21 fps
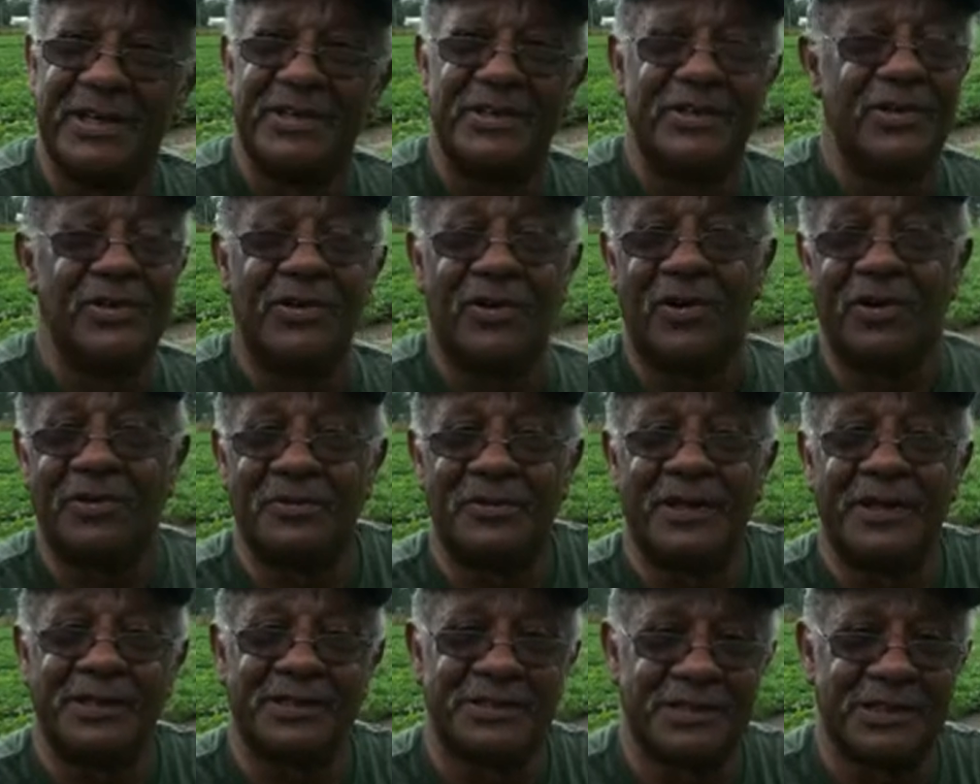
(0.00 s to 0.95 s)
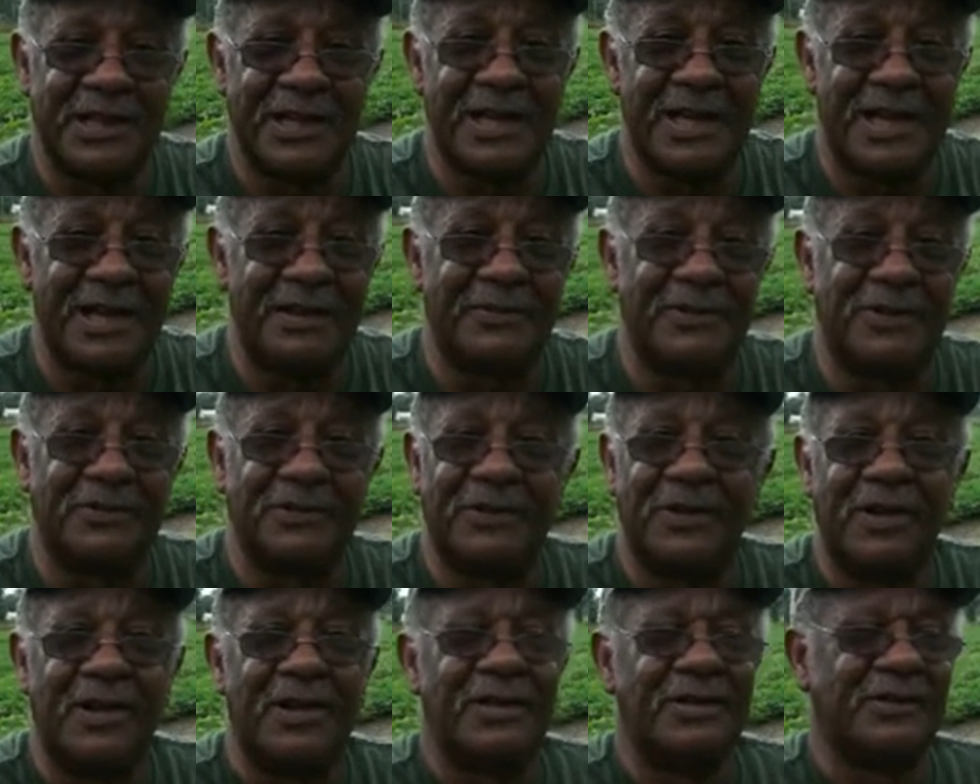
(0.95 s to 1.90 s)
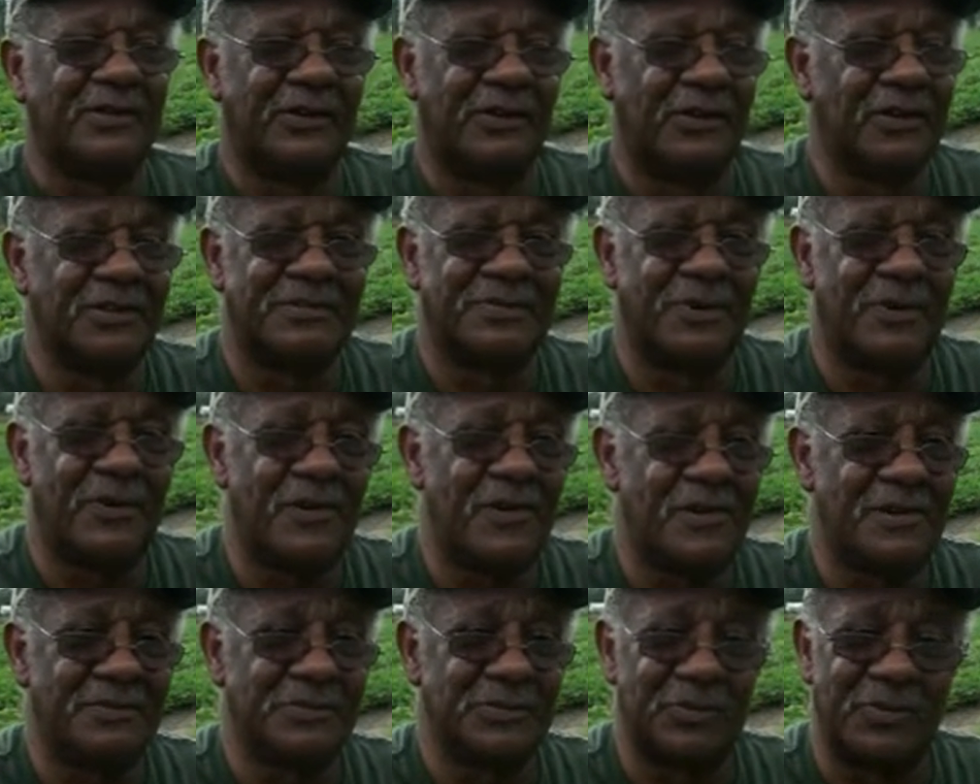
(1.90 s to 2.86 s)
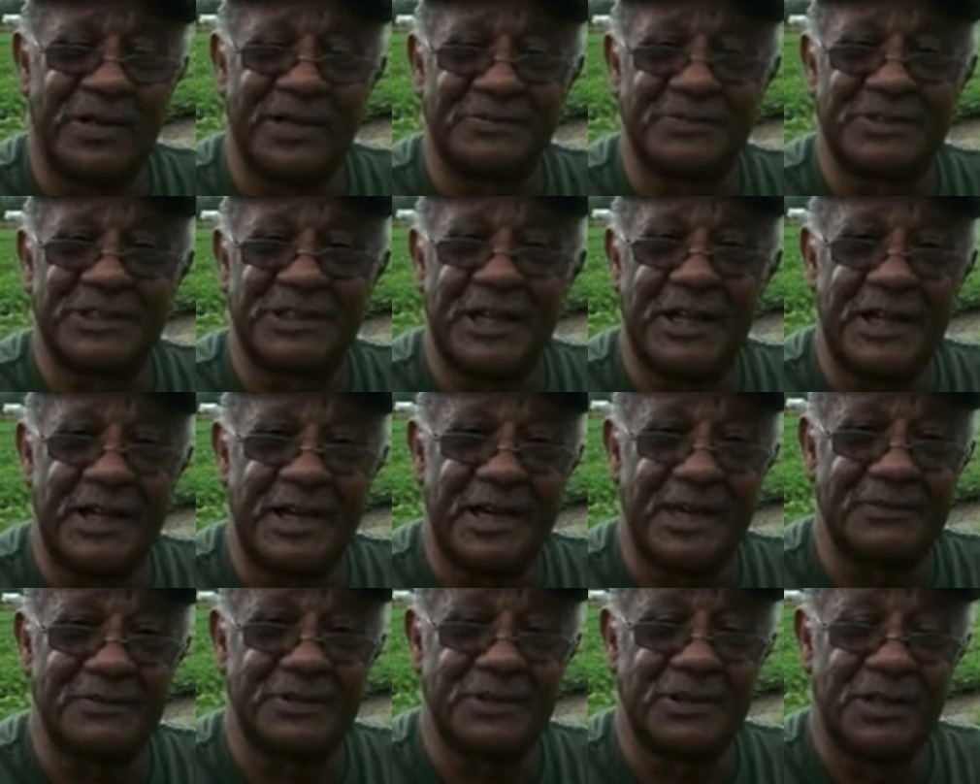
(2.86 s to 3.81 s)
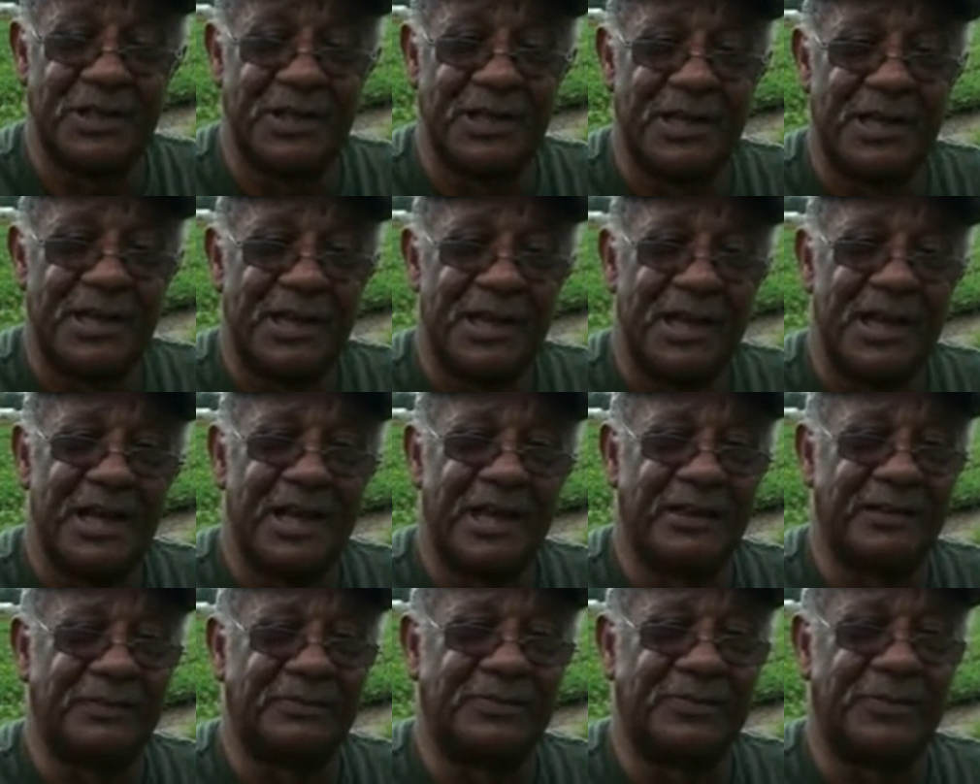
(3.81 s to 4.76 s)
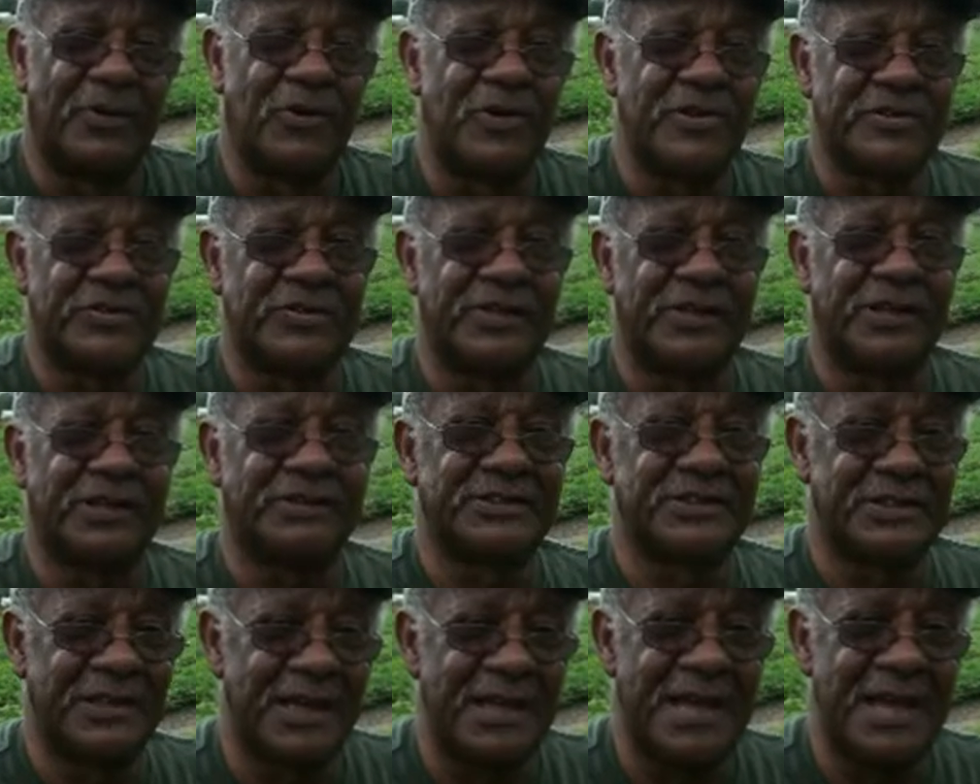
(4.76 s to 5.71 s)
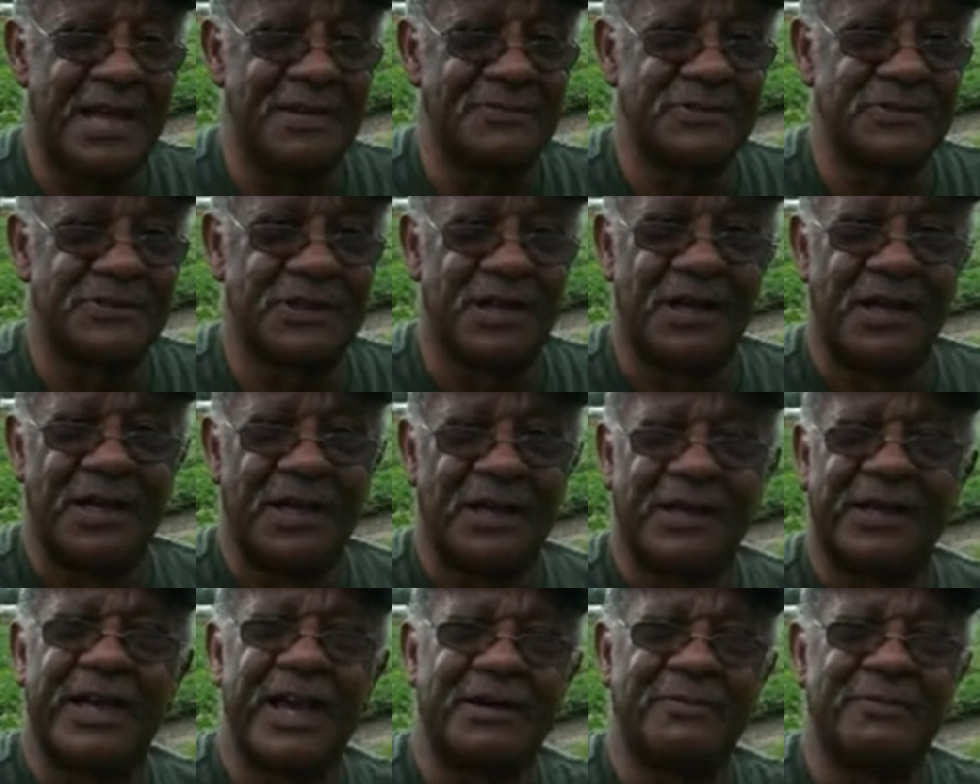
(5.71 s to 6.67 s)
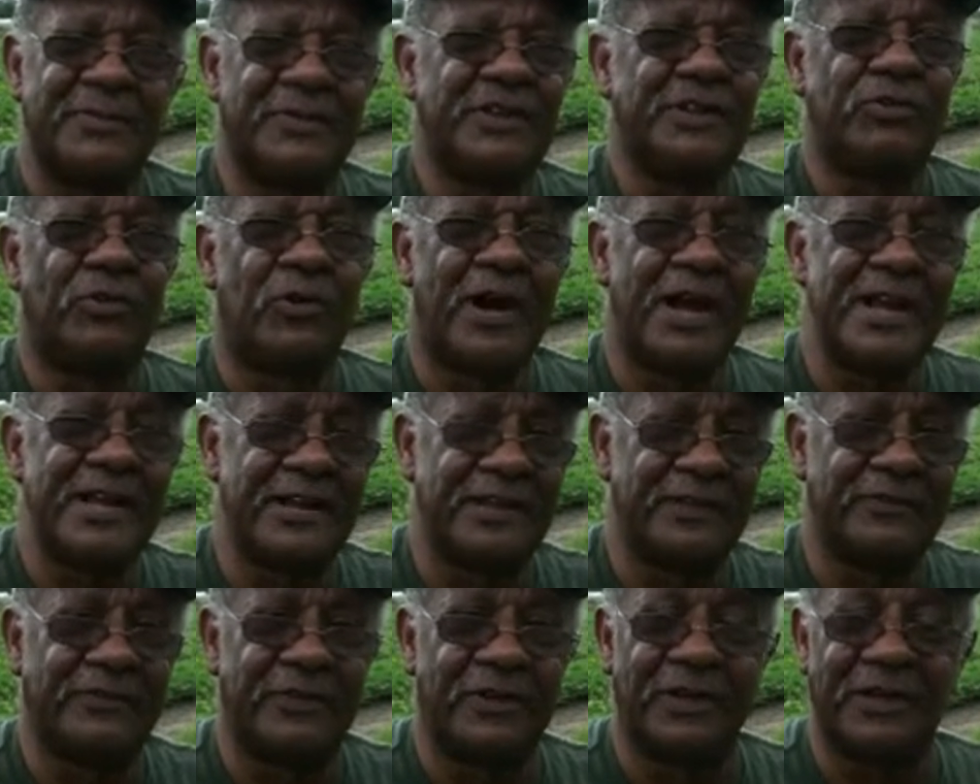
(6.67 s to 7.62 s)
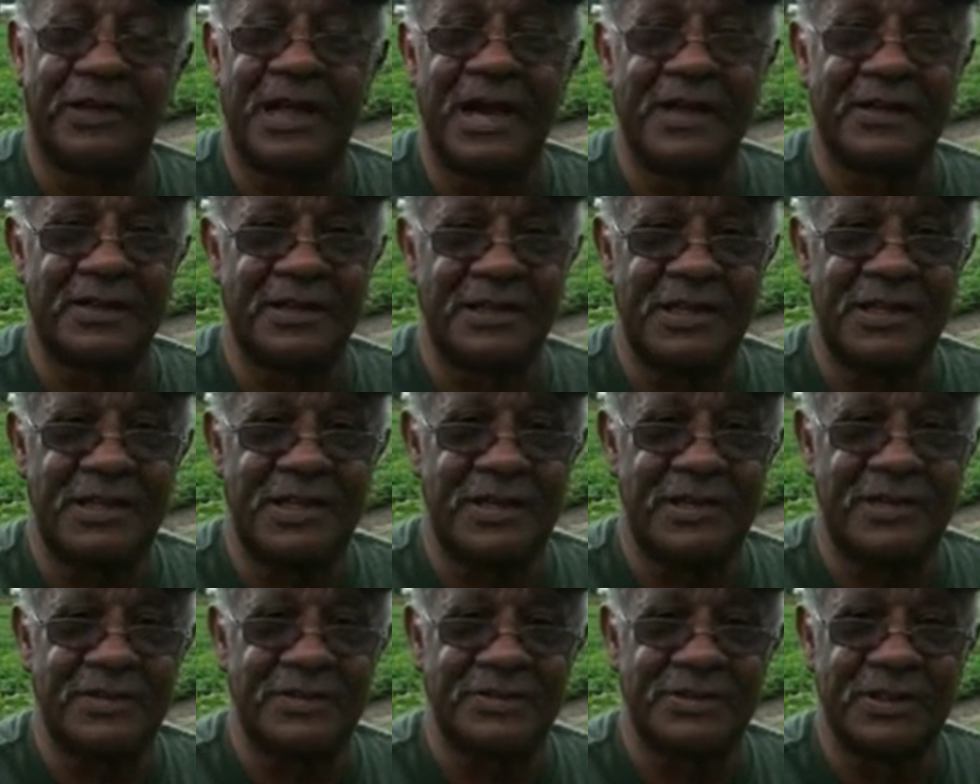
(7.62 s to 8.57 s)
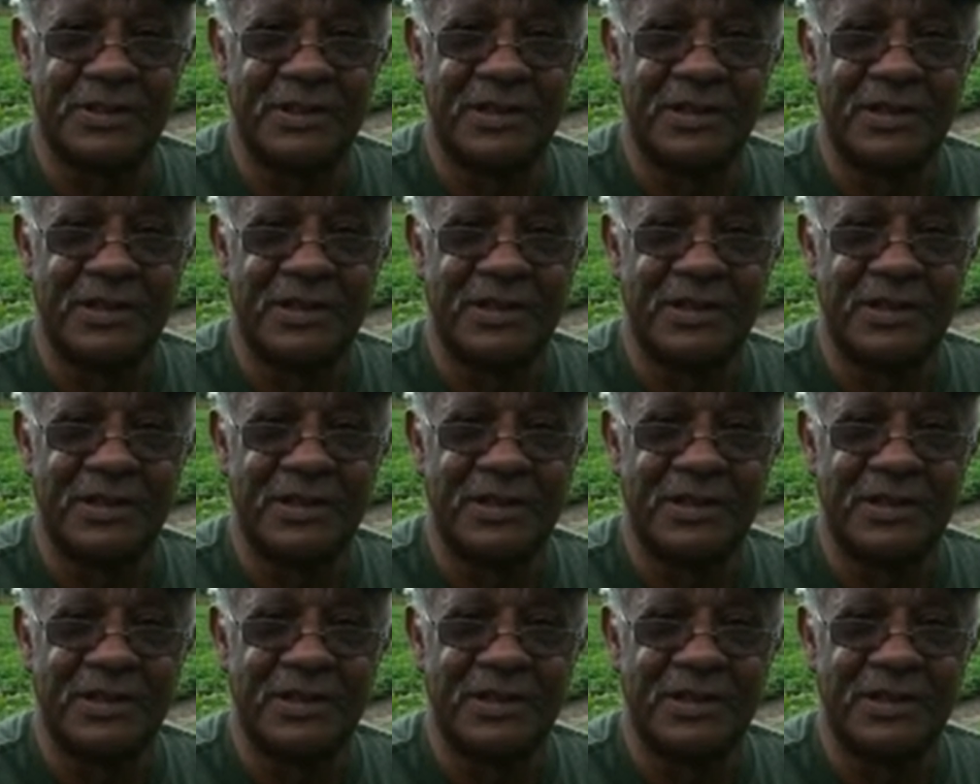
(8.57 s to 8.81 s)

you don't win a slam. And good poems win slams. And poetry slams kept me writing for a lot of years